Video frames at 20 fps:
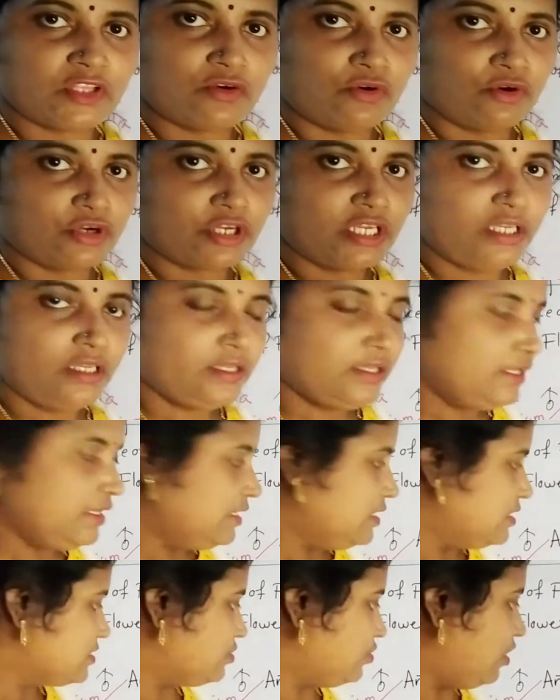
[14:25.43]
Okay,
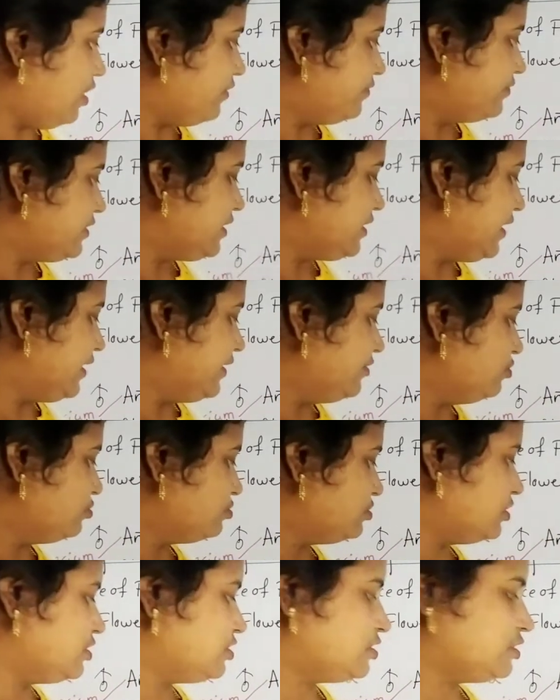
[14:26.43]
so after
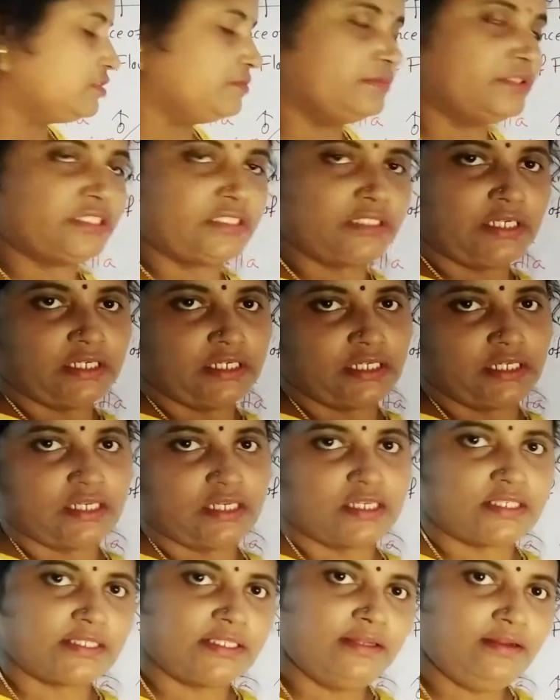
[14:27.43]
endothecium it
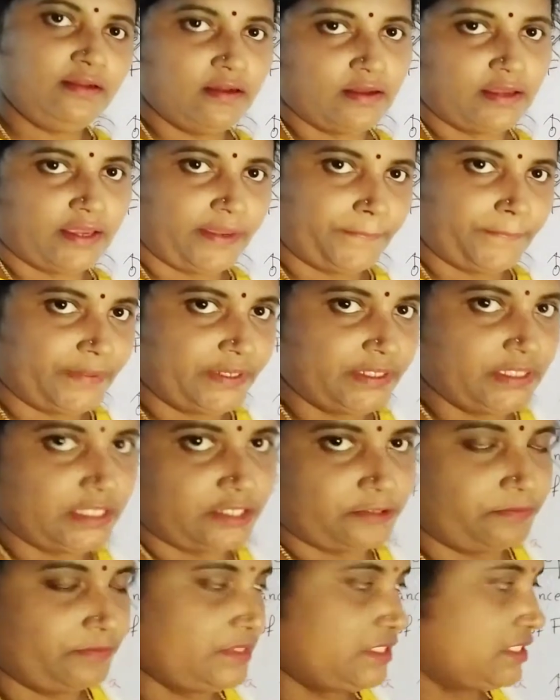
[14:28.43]
contains the
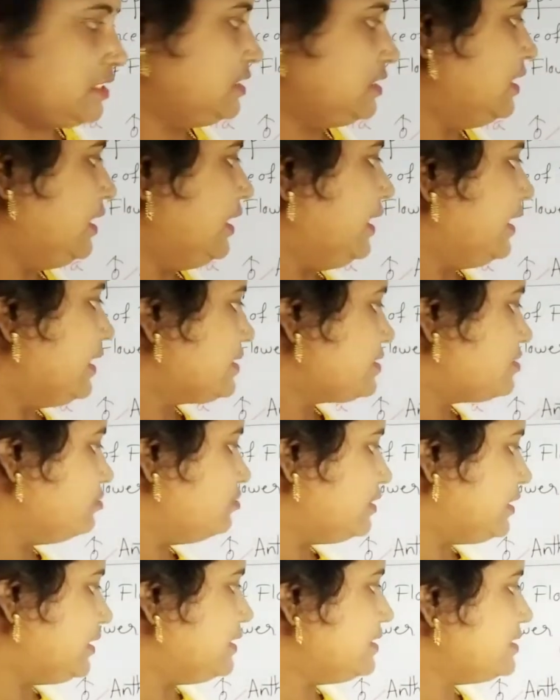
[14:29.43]
epidermis. So
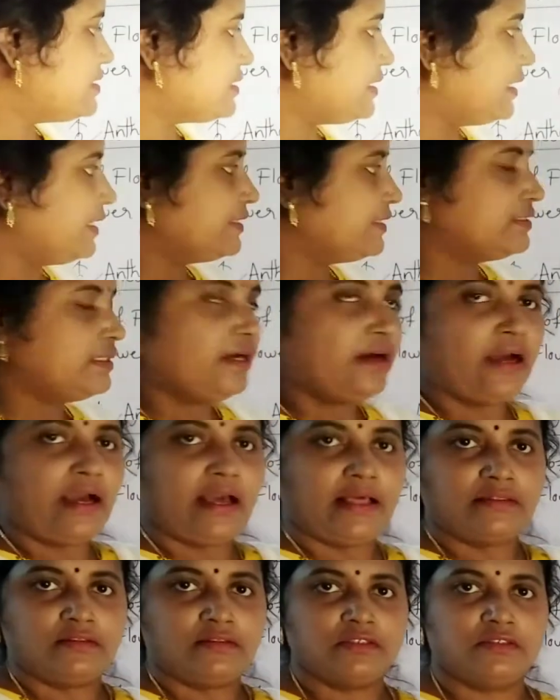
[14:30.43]
inside the
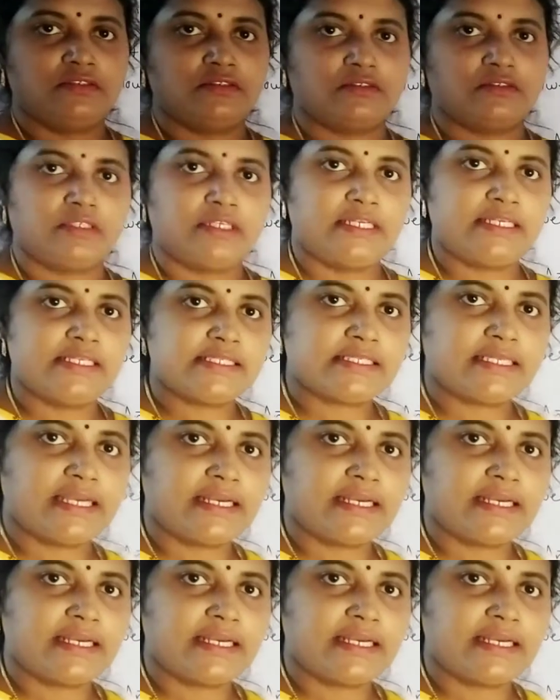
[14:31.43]
anther, in